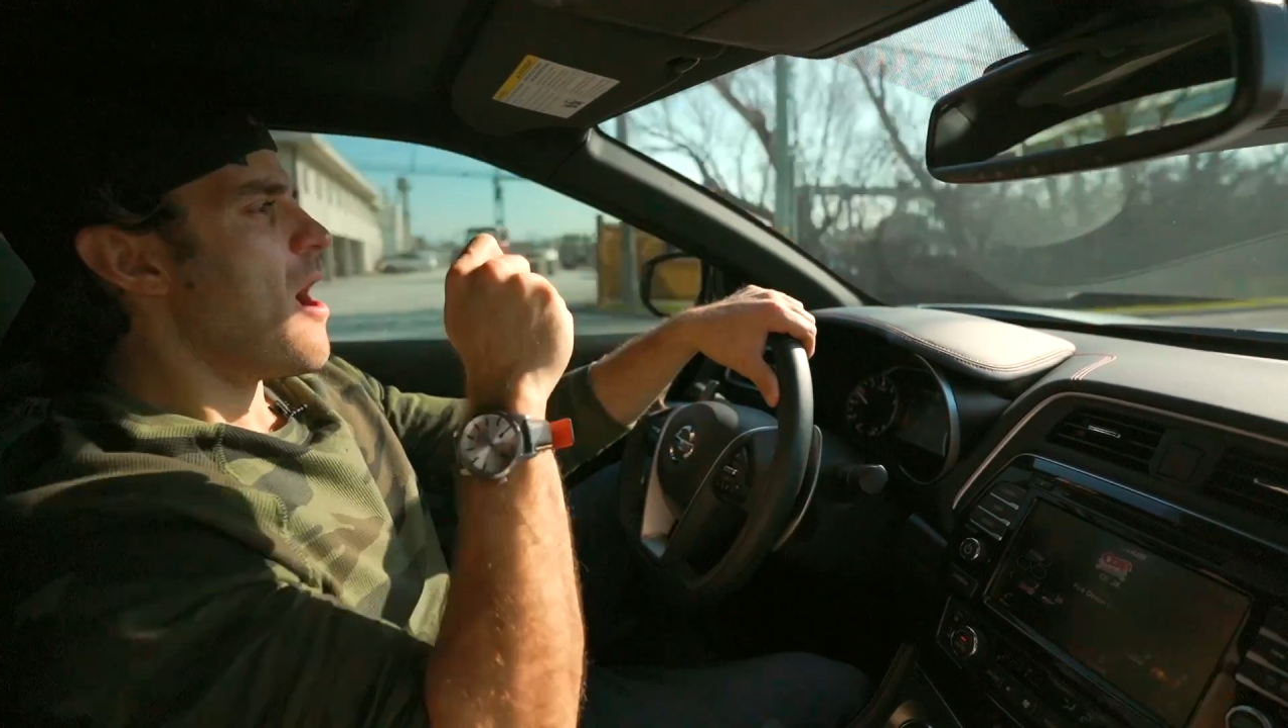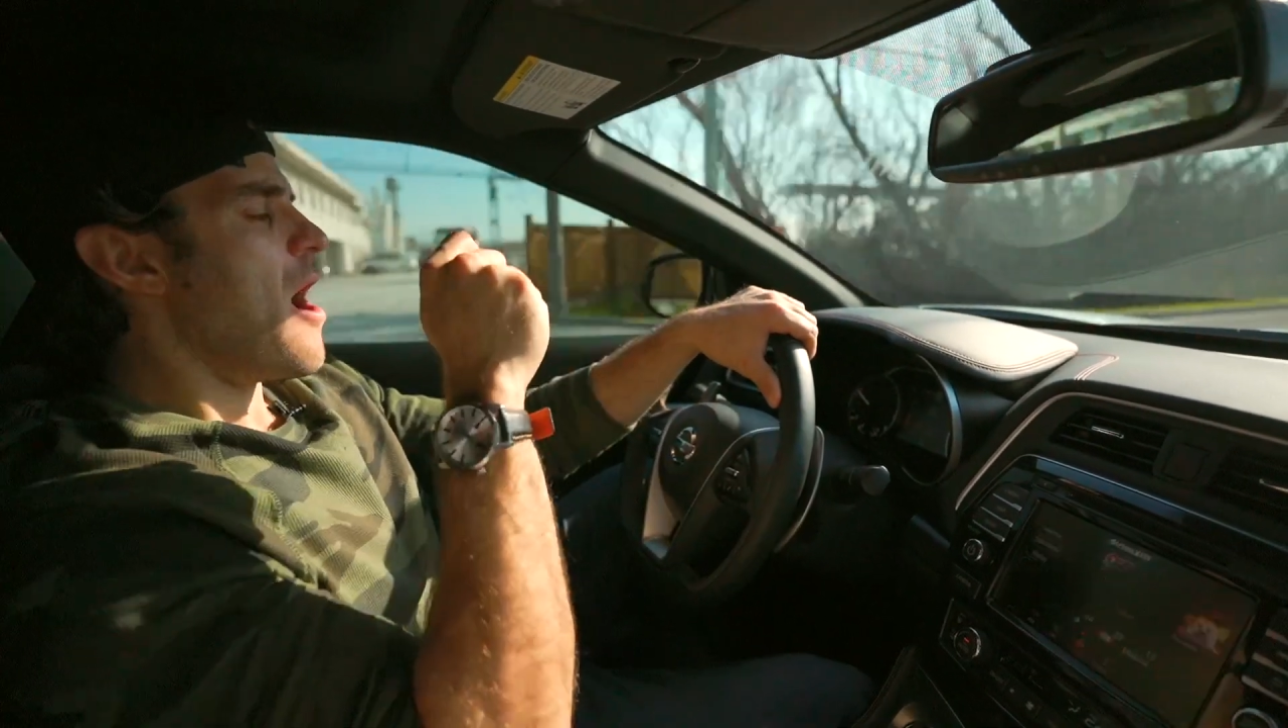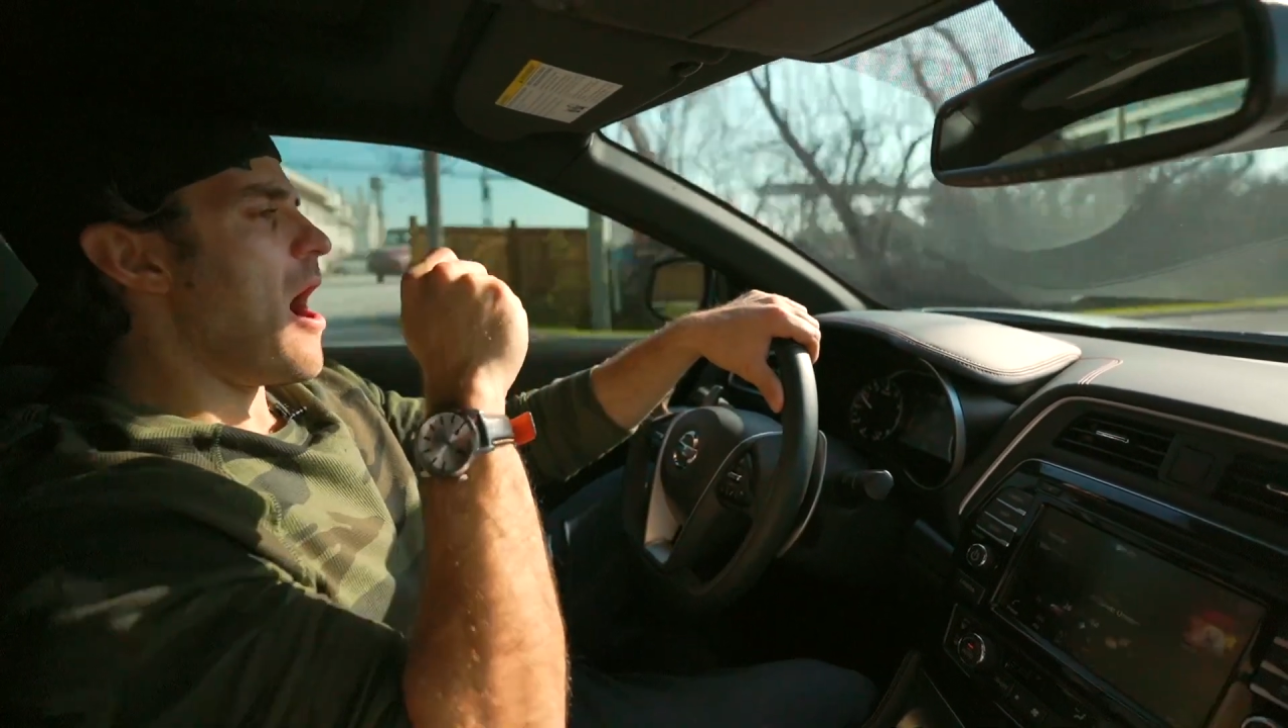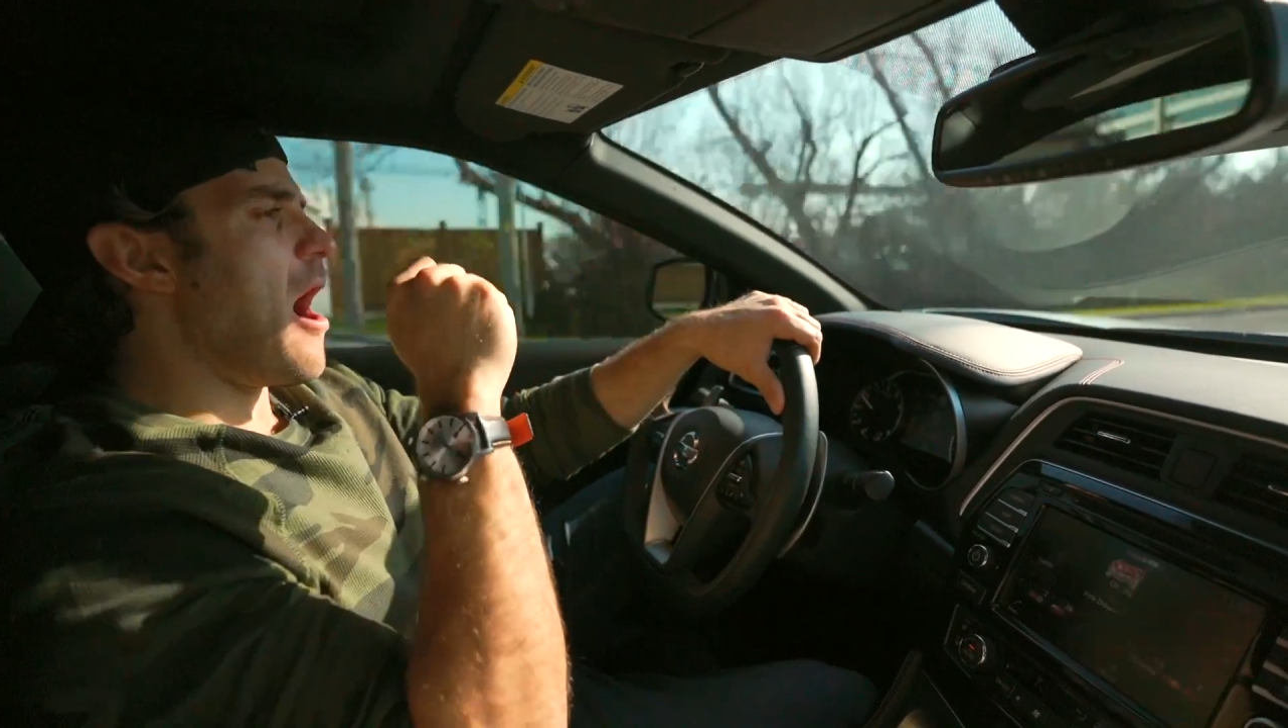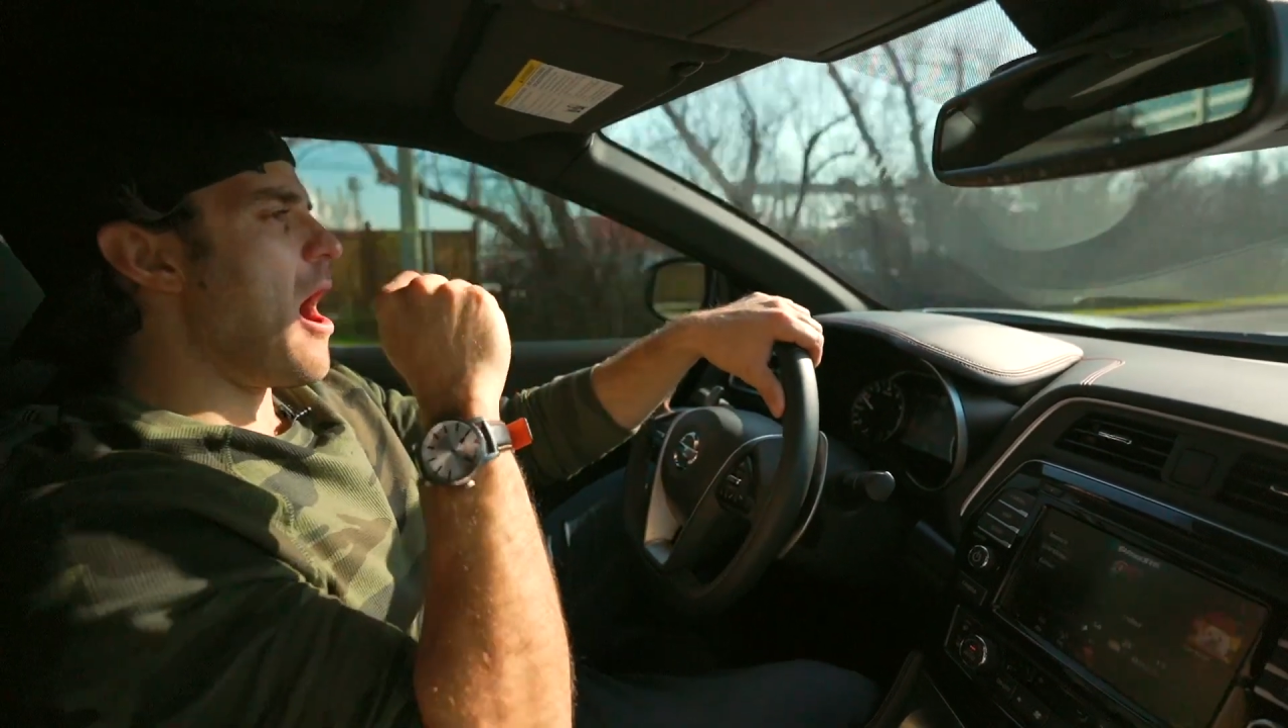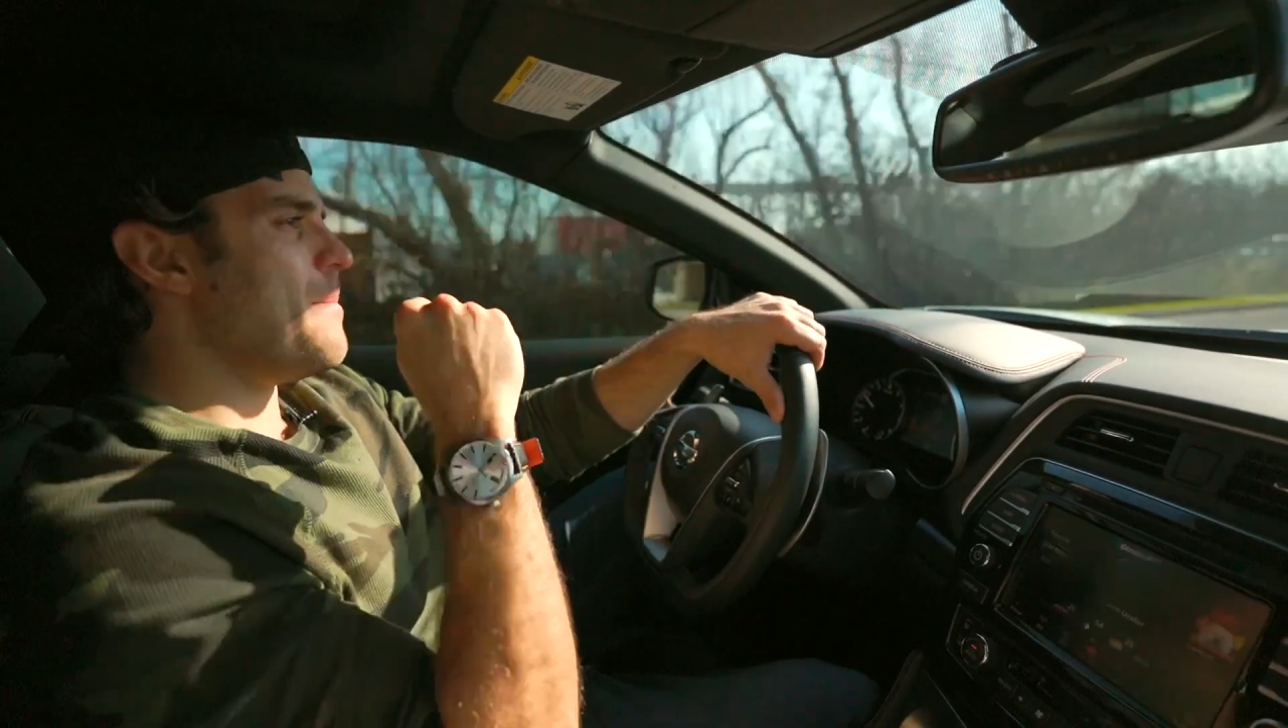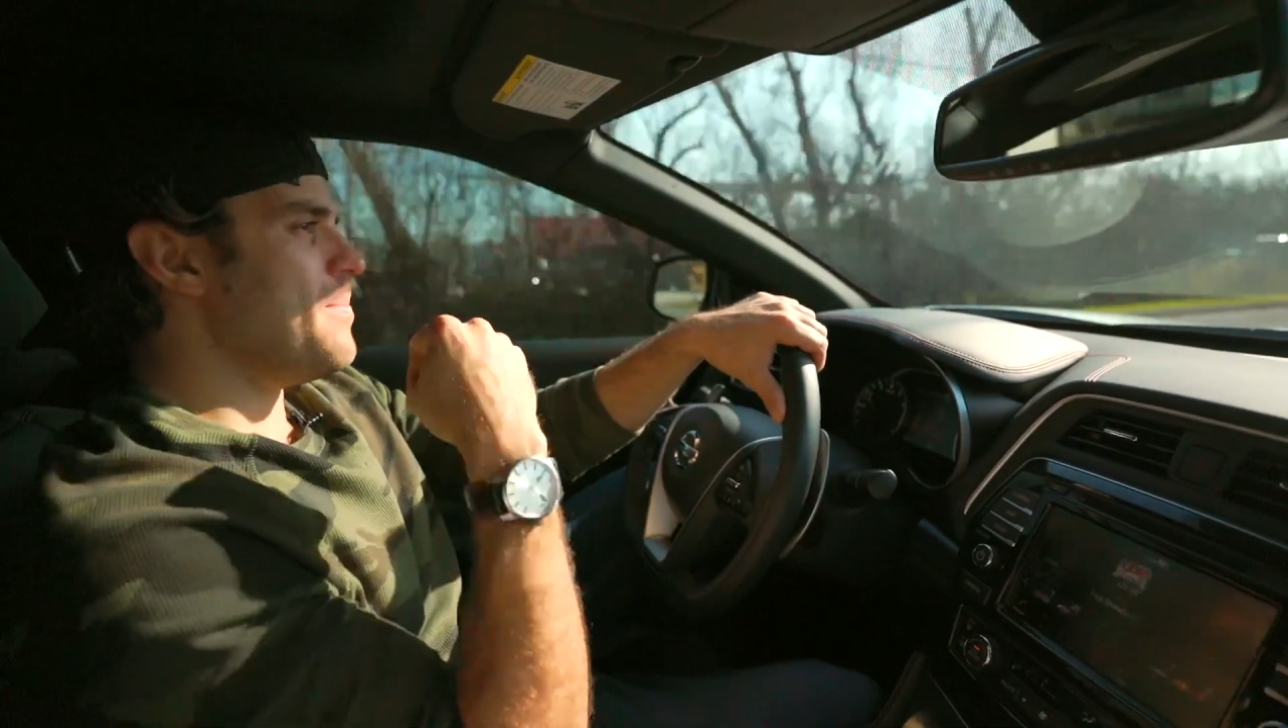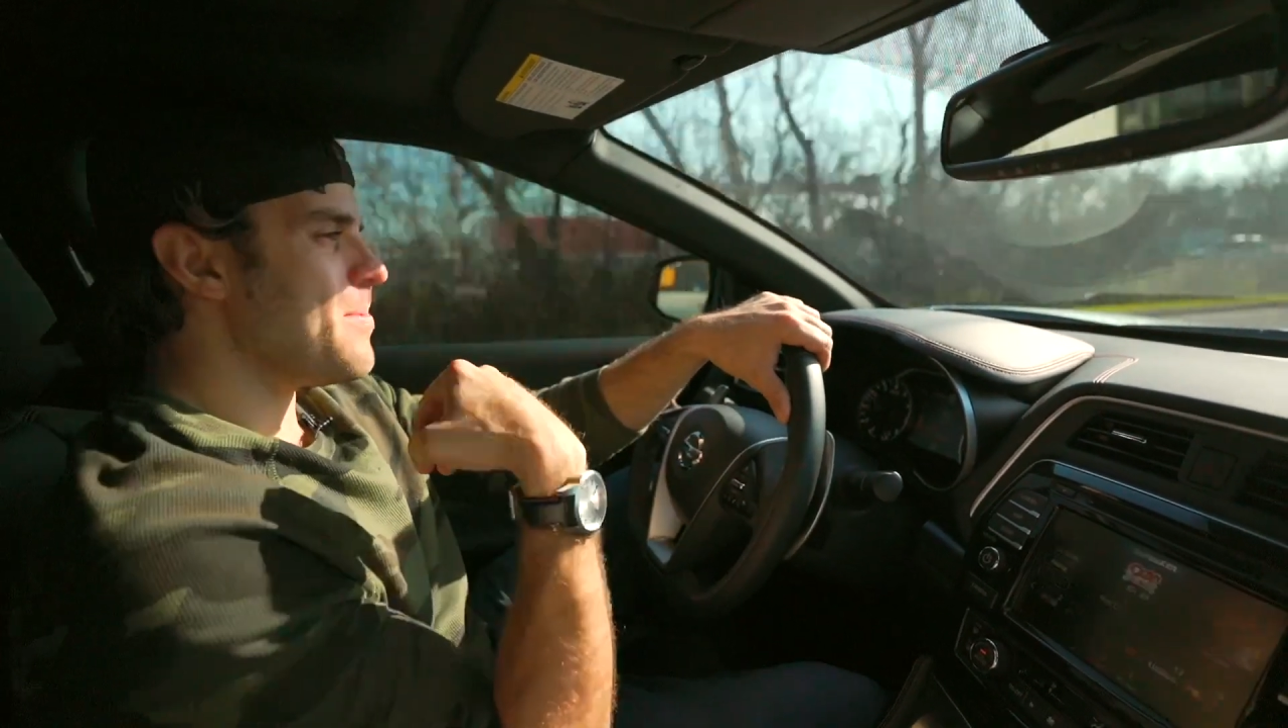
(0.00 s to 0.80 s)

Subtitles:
The